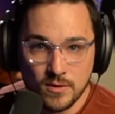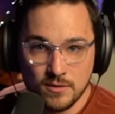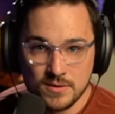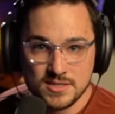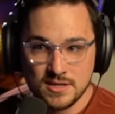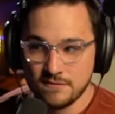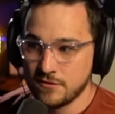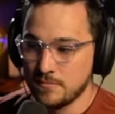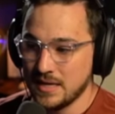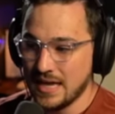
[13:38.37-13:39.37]
What, what's in it
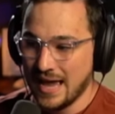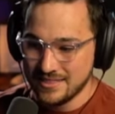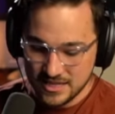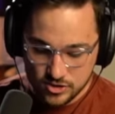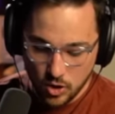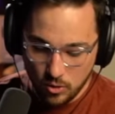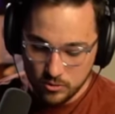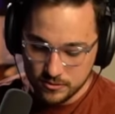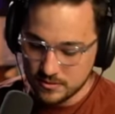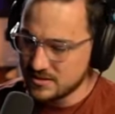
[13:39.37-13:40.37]
for me? And this
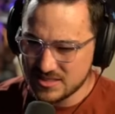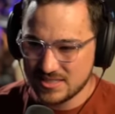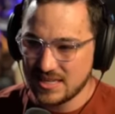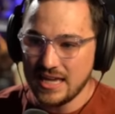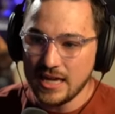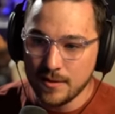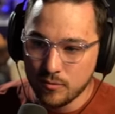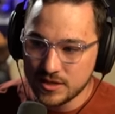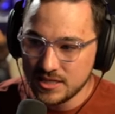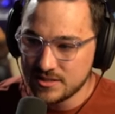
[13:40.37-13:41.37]
whole scheme
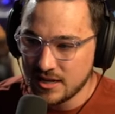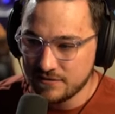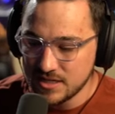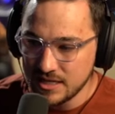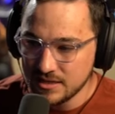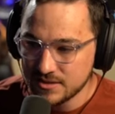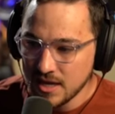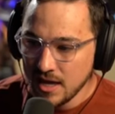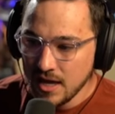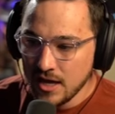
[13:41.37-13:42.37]
with these NFTs
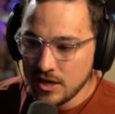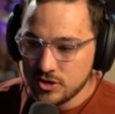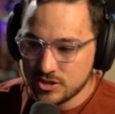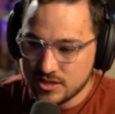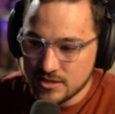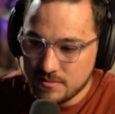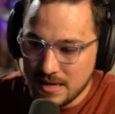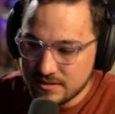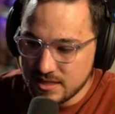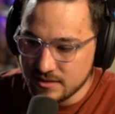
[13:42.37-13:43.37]
just doesn't
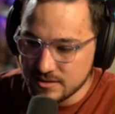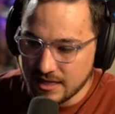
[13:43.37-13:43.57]
make sense.